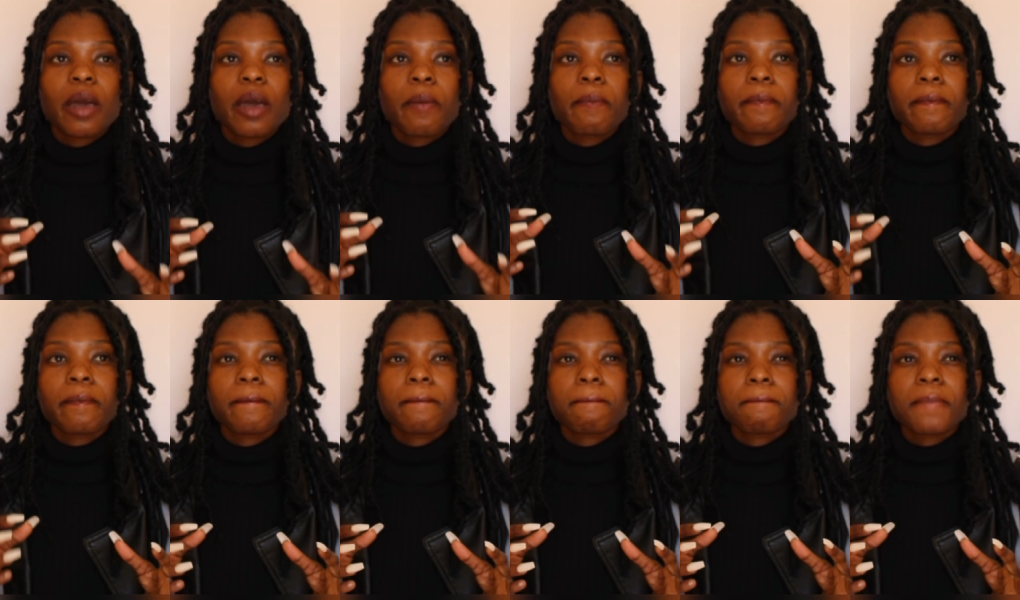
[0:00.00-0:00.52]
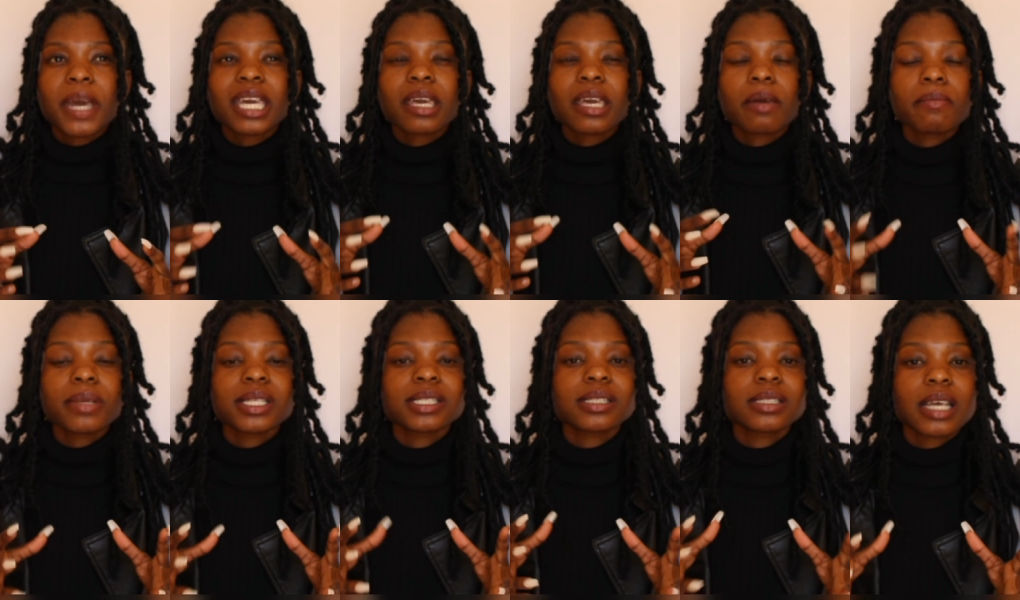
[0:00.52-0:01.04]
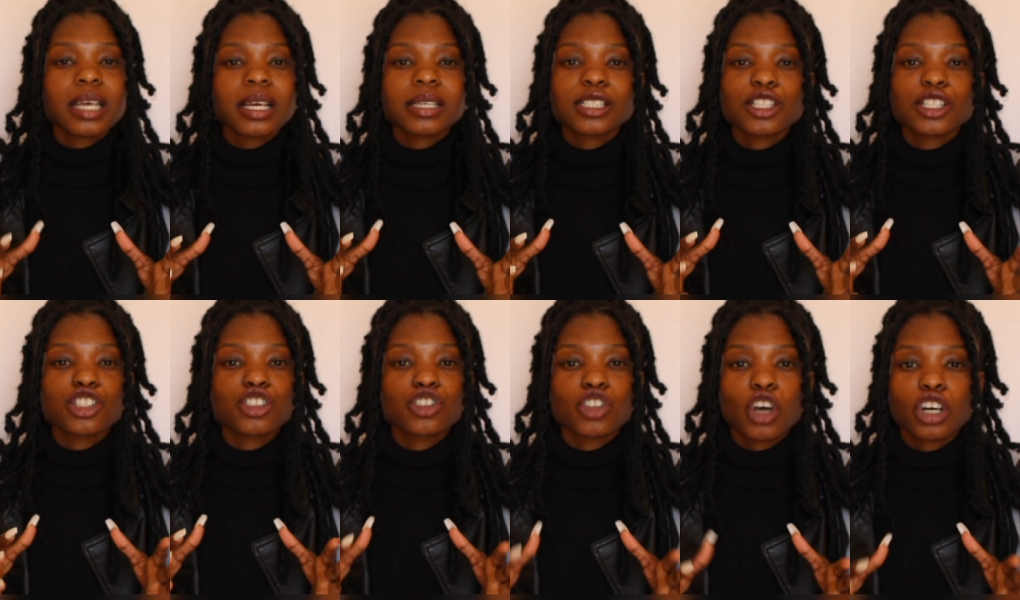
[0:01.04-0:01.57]
making mistakes
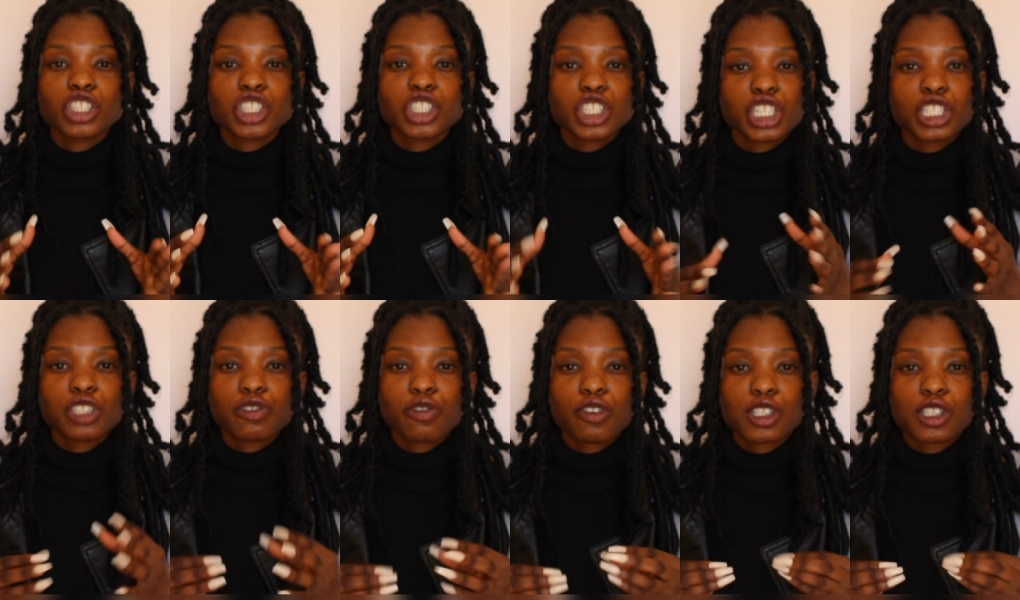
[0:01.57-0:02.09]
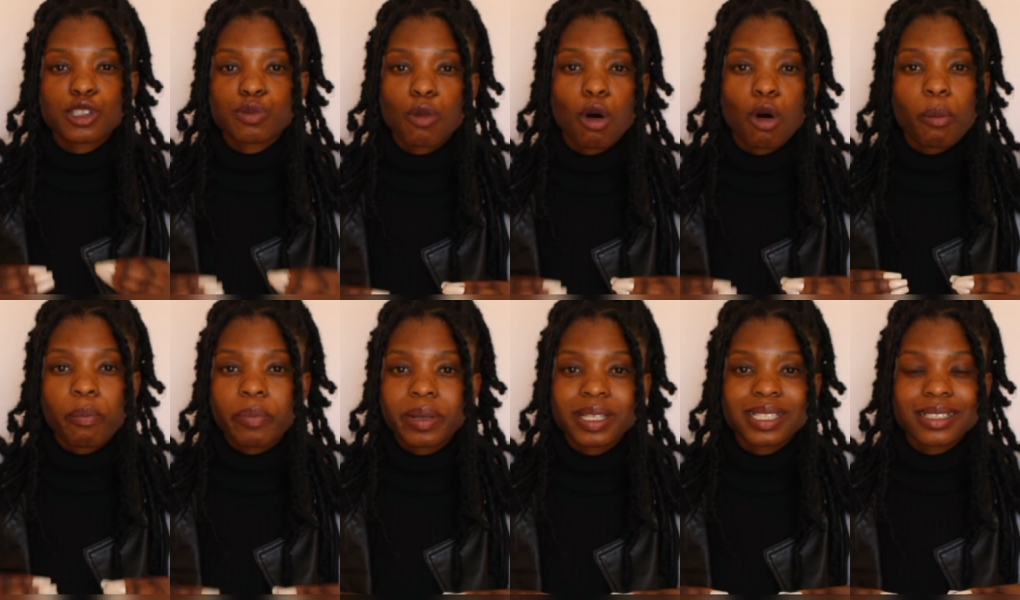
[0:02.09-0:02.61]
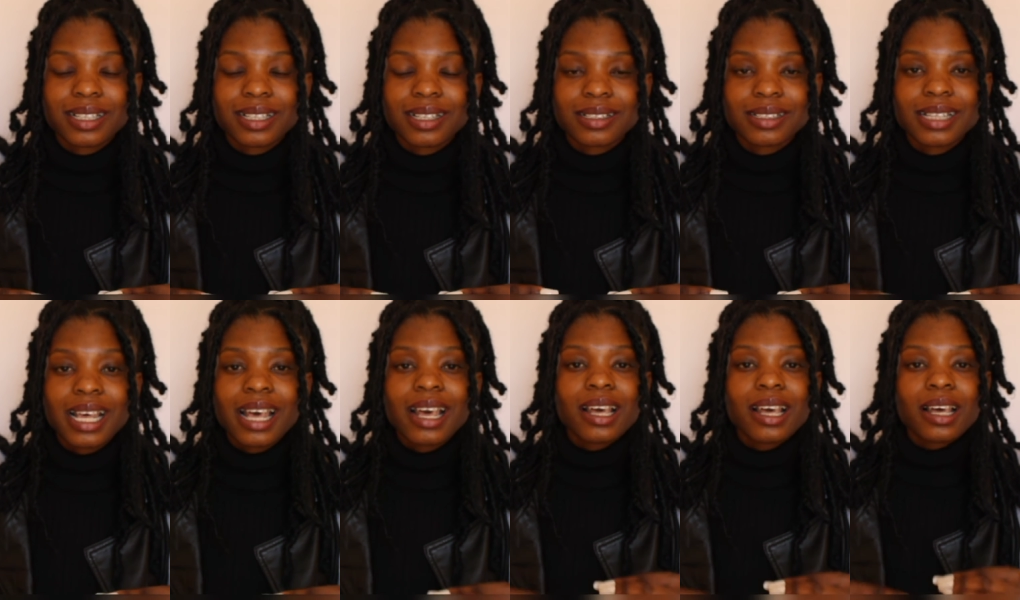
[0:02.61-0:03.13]
is not just for small
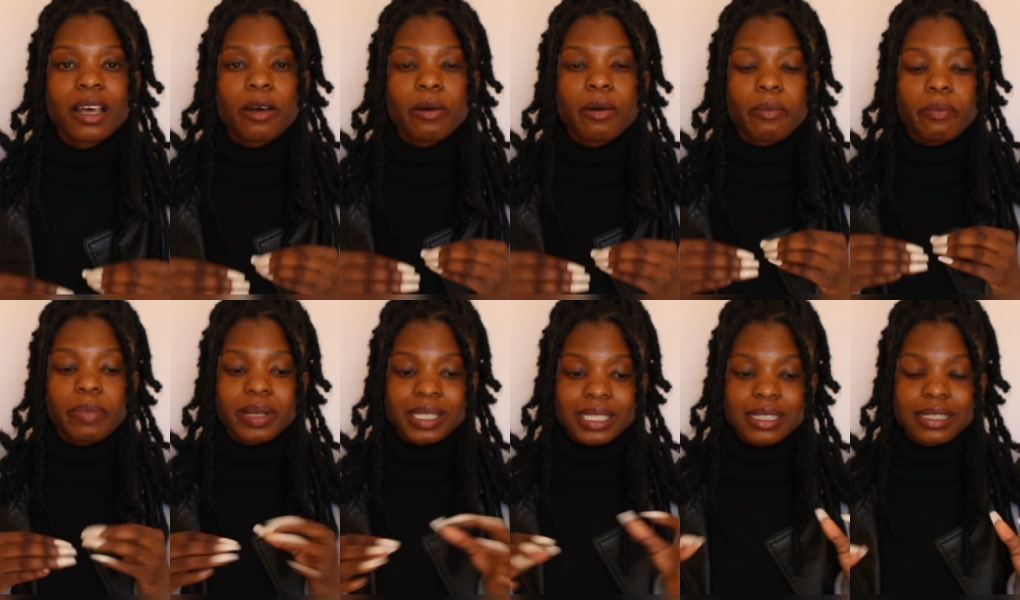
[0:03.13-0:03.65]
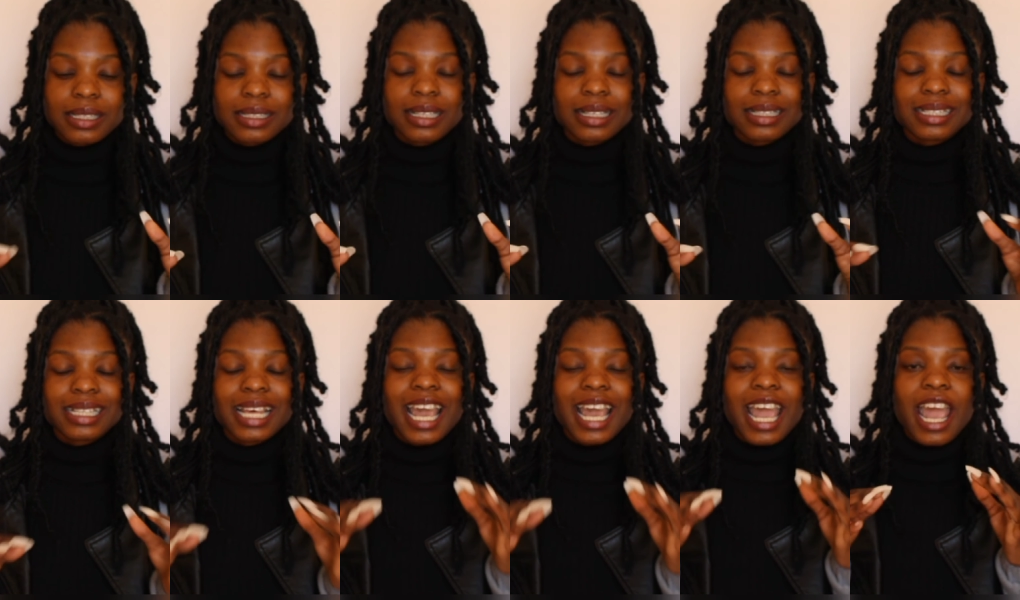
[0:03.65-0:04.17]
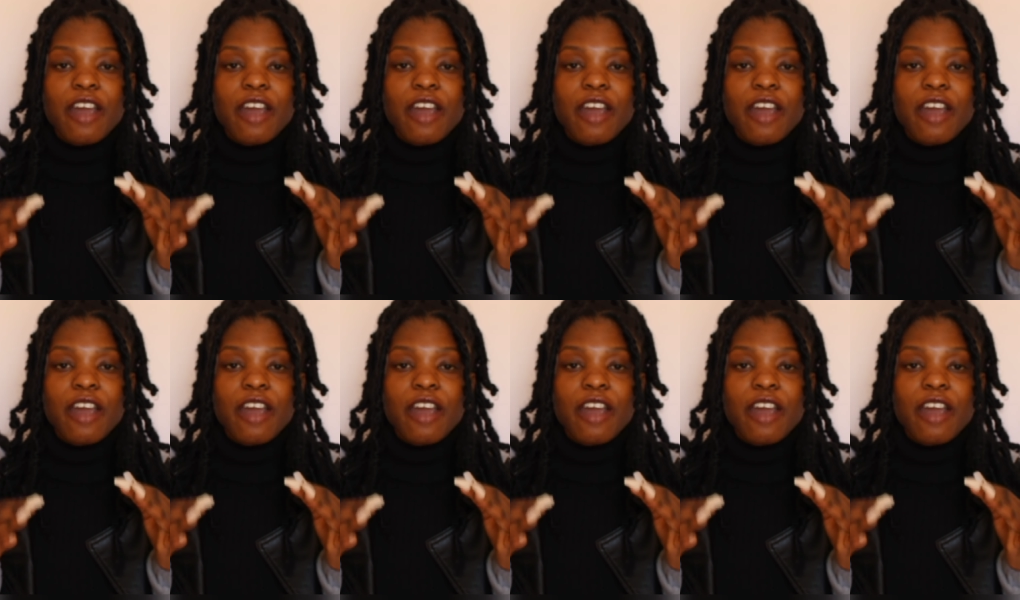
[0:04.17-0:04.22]
businesses.